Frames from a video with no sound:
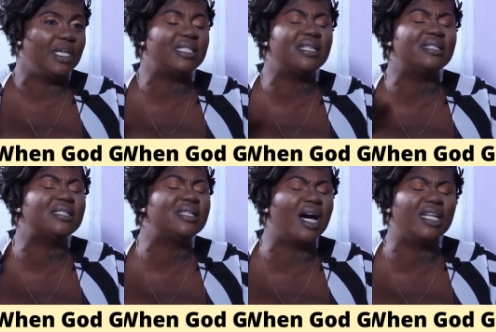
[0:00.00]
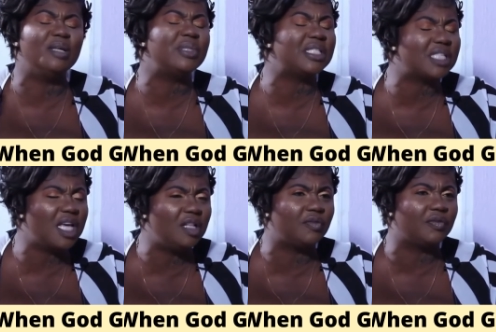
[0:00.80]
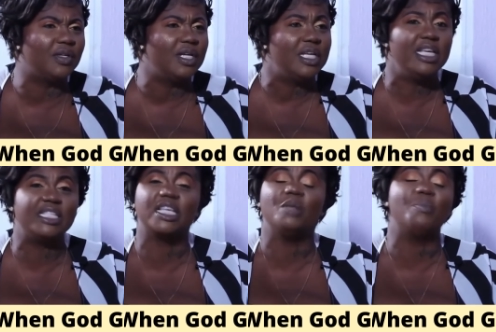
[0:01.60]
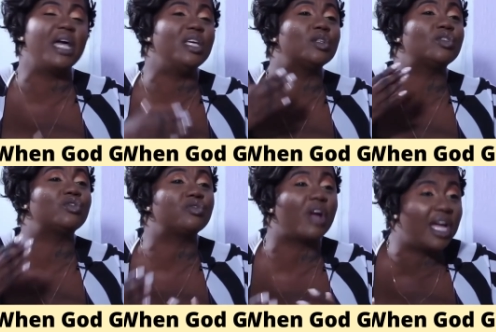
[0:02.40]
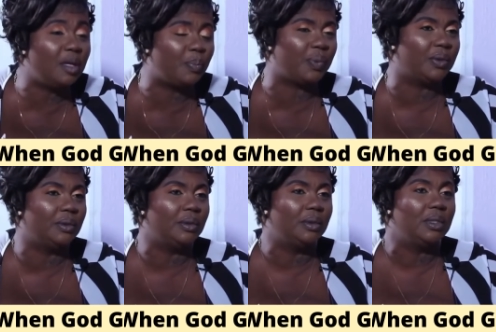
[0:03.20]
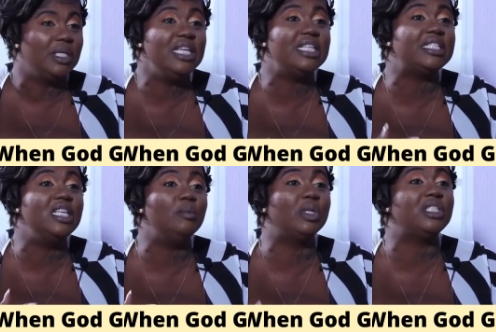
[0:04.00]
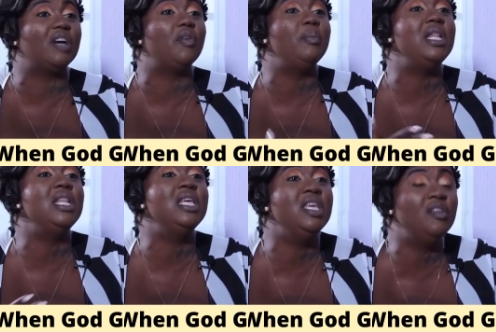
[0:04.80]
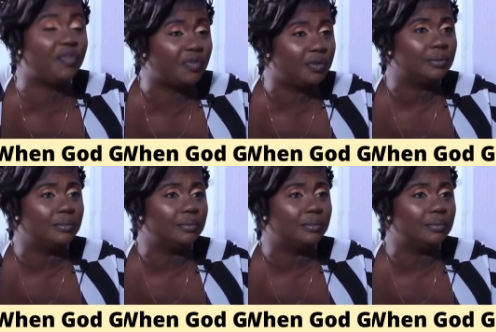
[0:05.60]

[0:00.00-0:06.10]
It is God Himself. Mm-hmm. He said, by your stripe, he's healed, but you have to believe.